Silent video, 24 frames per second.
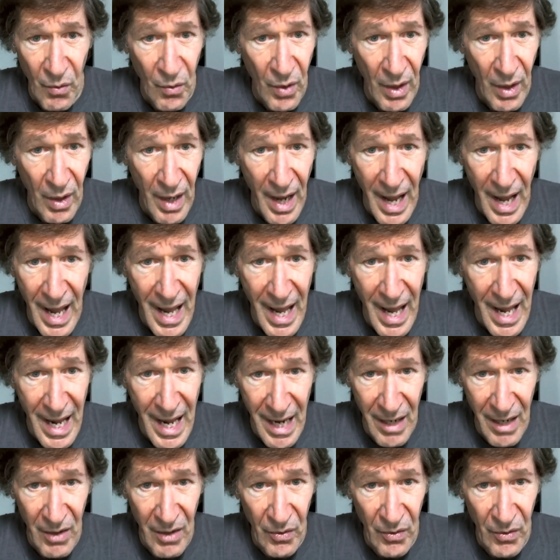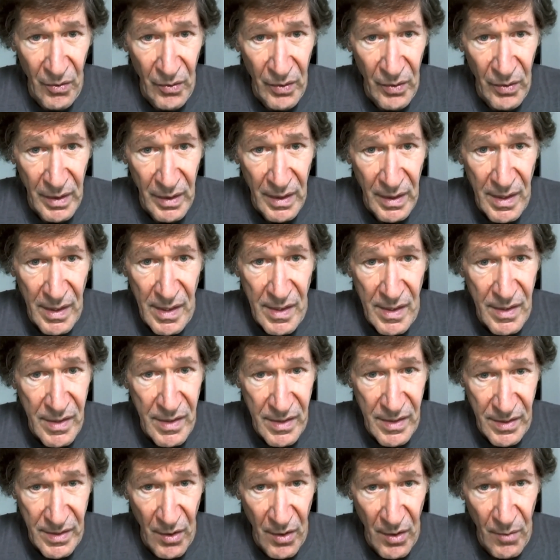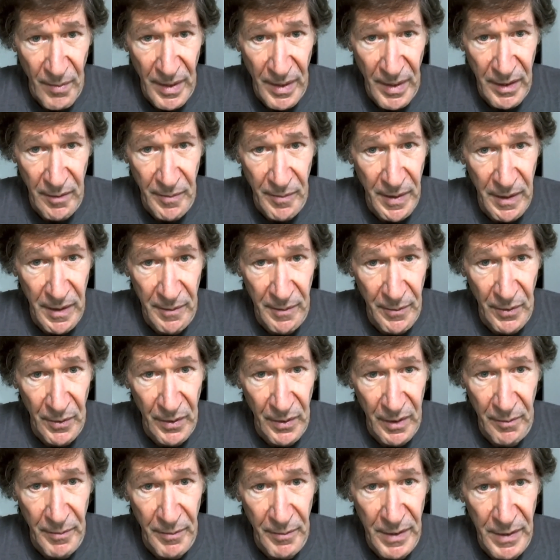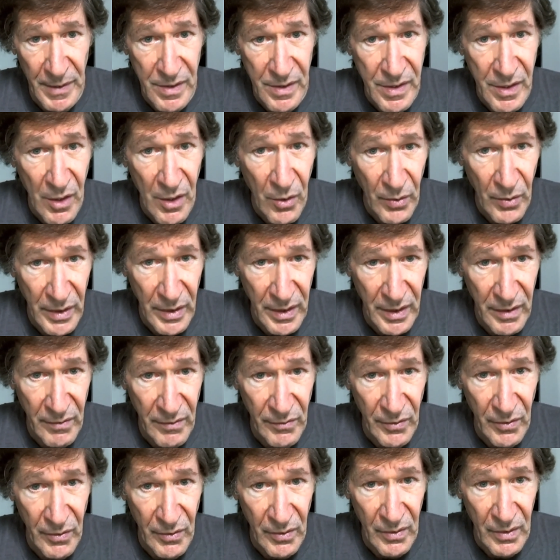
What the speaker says: how so many people could be so evil